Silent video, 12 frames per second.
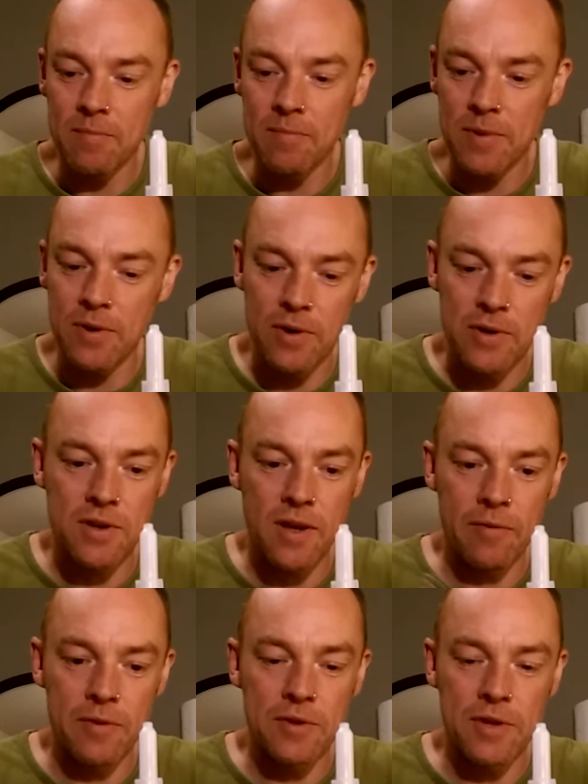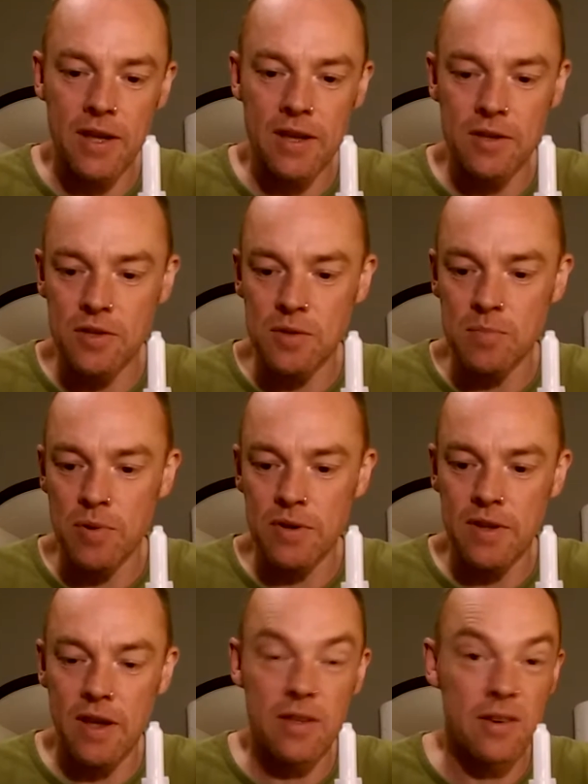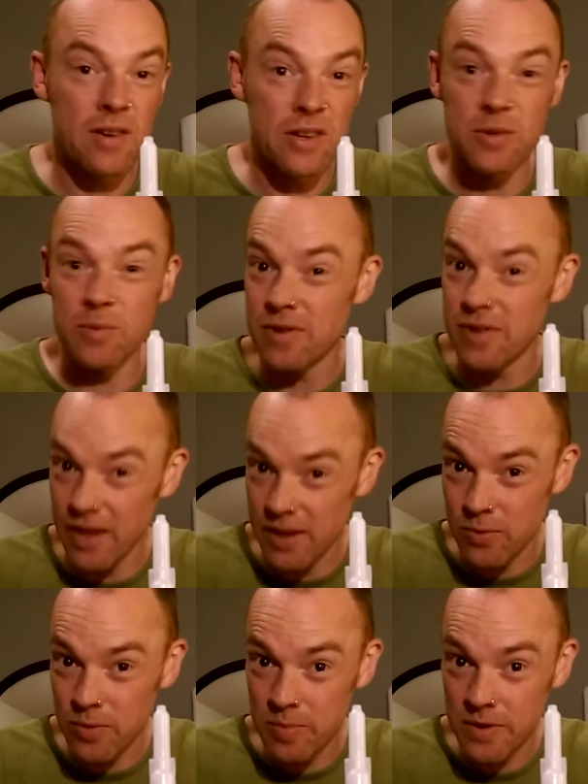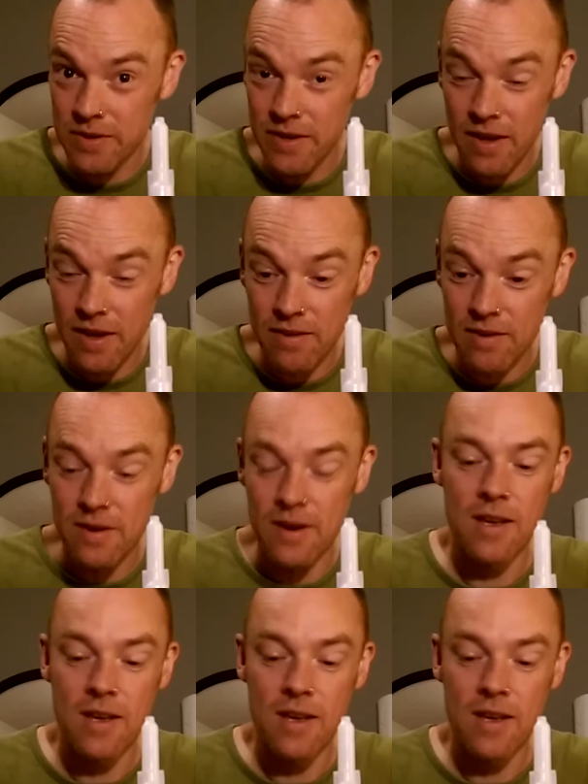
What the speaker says: because if you try and just put it together as you would think you would put it together,